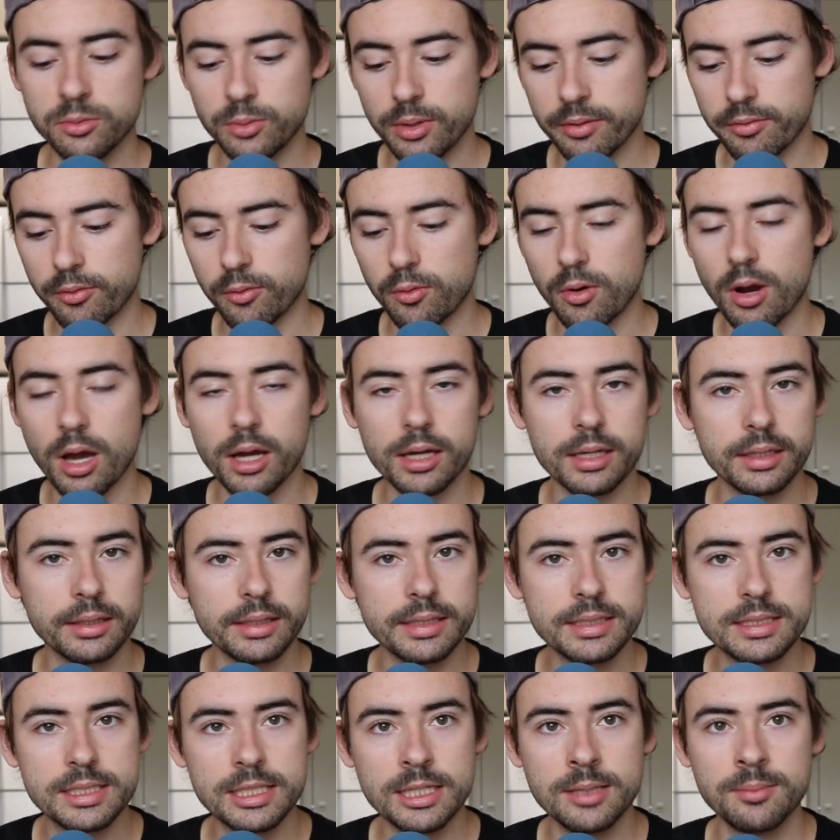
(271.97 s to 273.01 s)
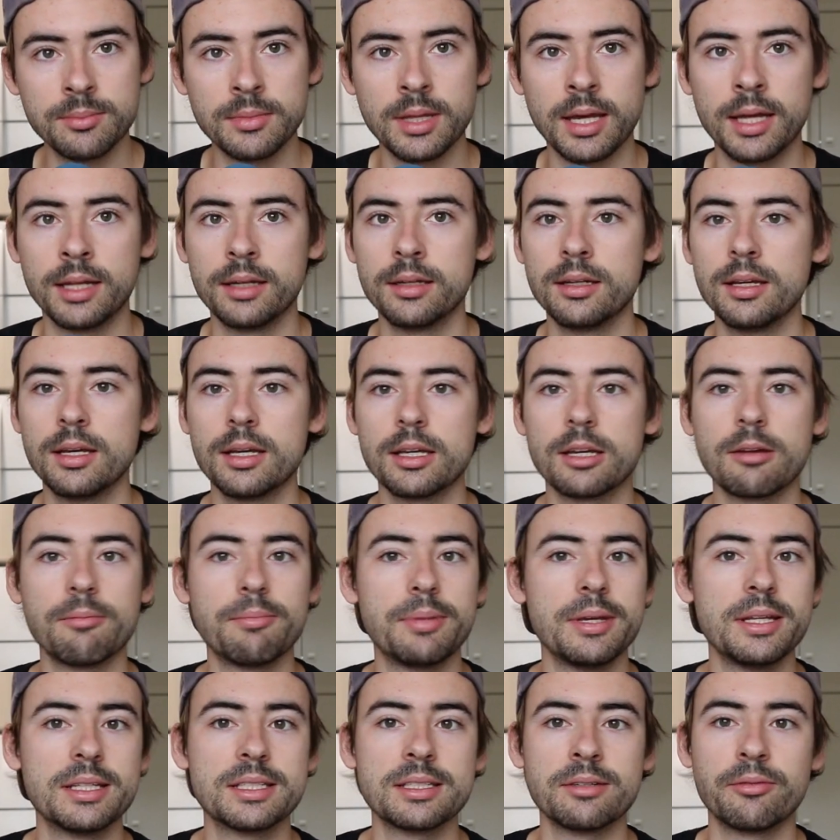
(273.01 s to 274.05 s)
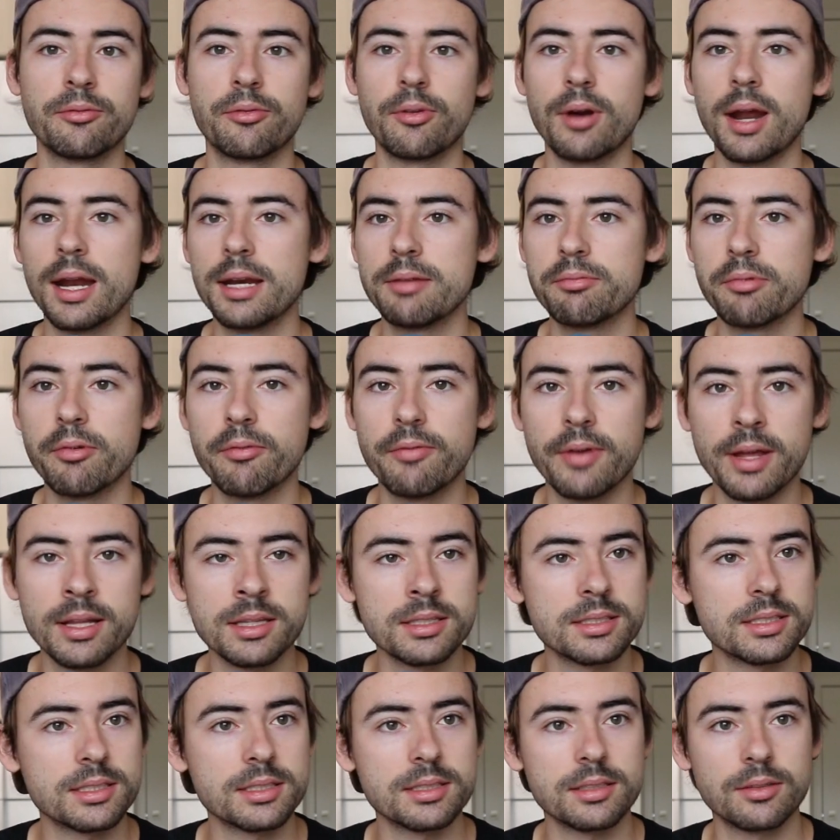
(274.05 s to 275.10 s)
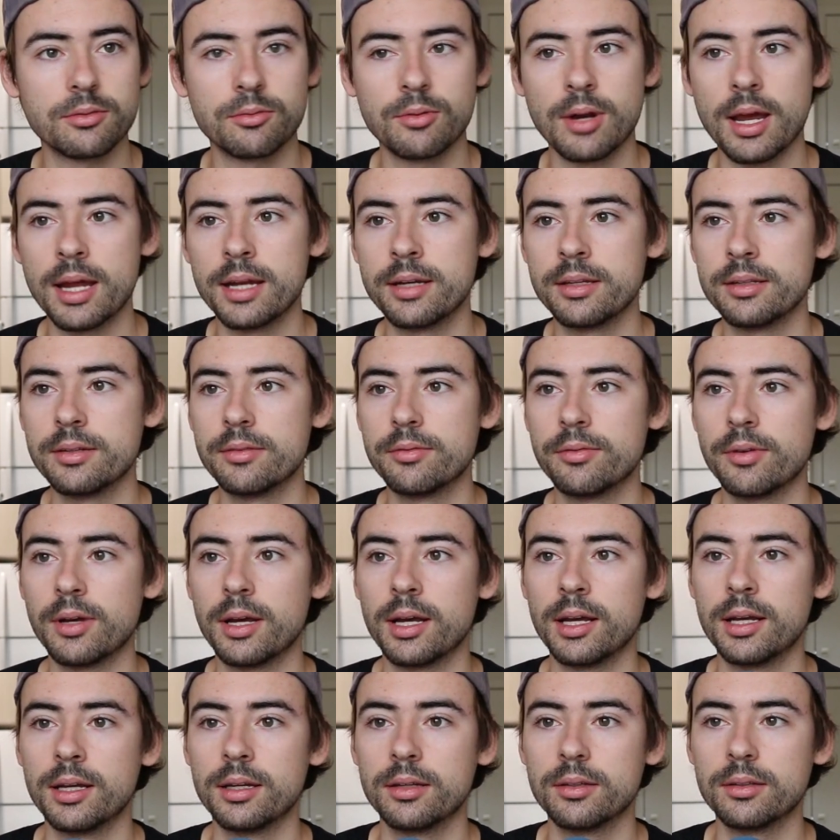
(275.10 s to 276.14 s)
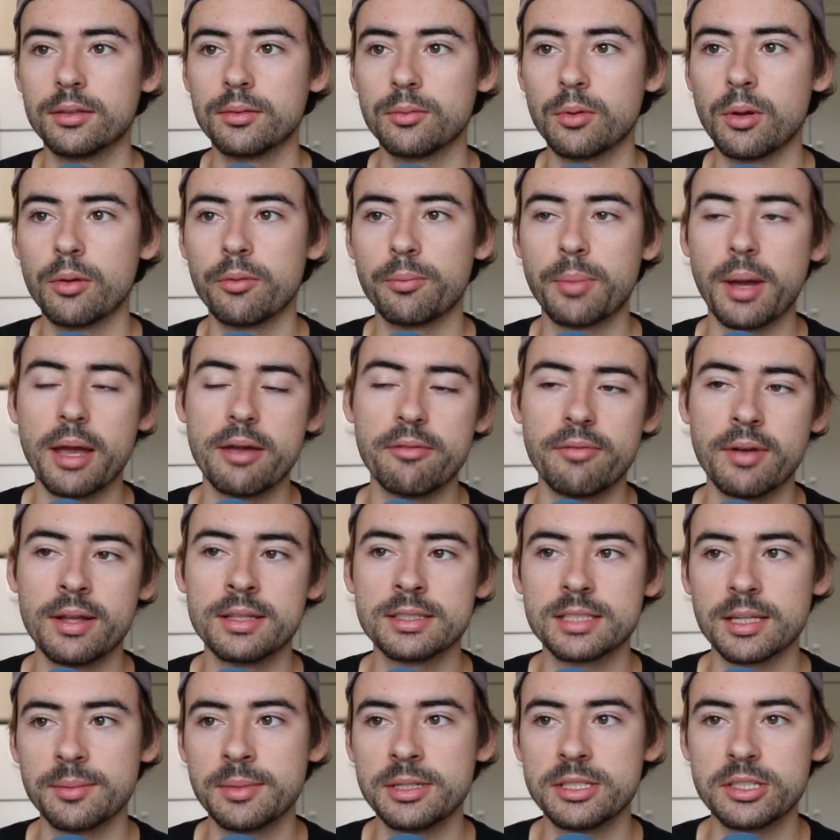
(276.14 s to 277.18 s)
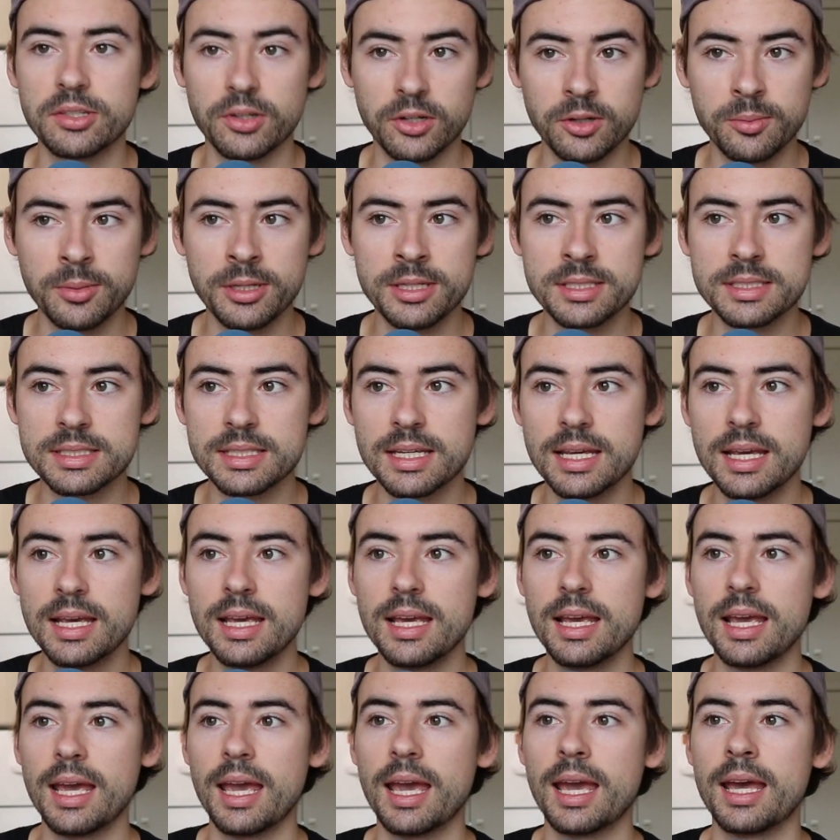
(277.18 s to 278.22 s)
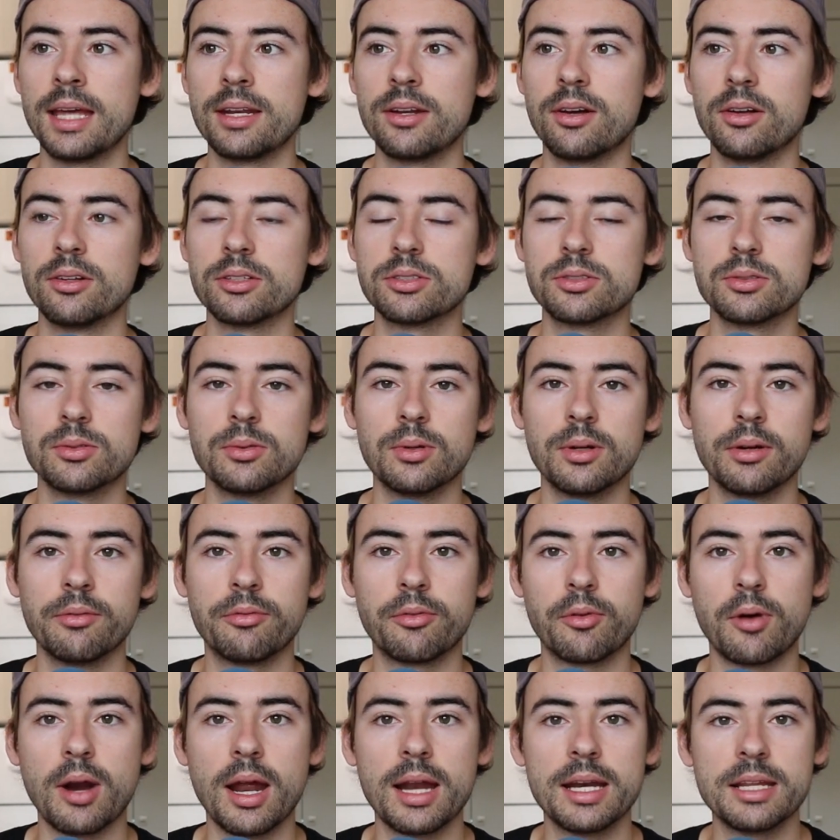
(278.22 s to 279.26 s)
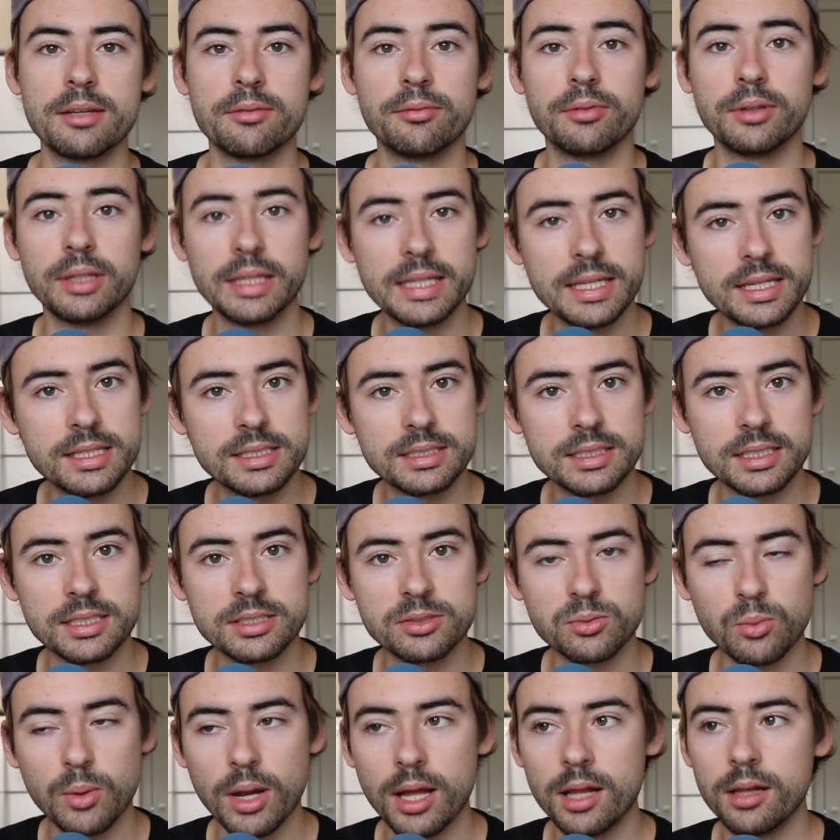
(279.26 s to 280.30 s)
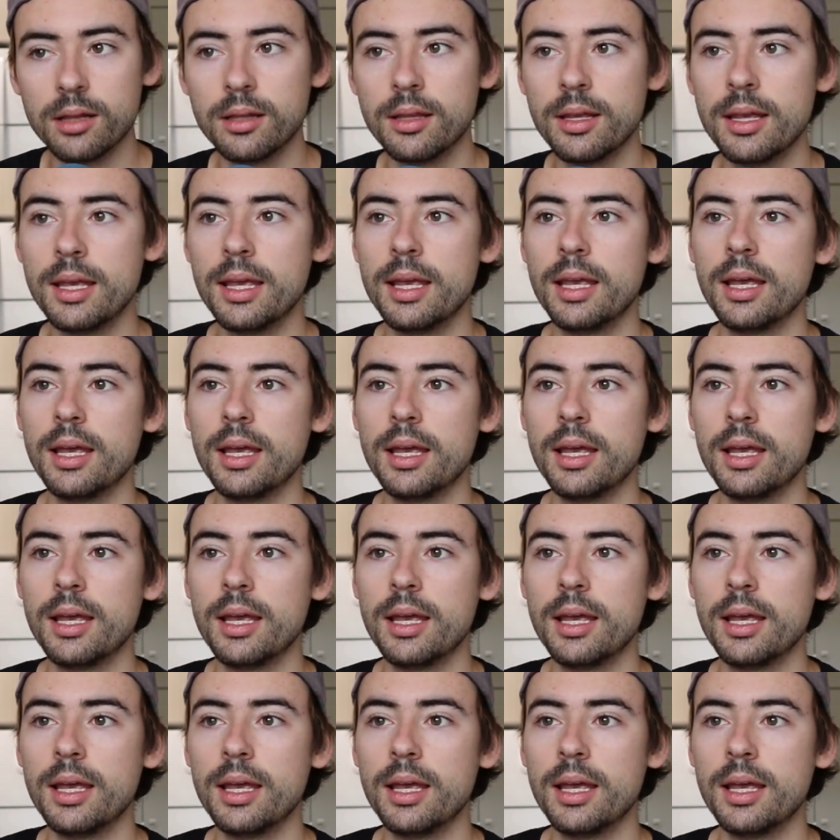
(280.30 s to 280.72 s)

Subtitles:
We have a Rocket League team that competes in a variety of events, by events I mean tournaments, and also a variety of leagues as well.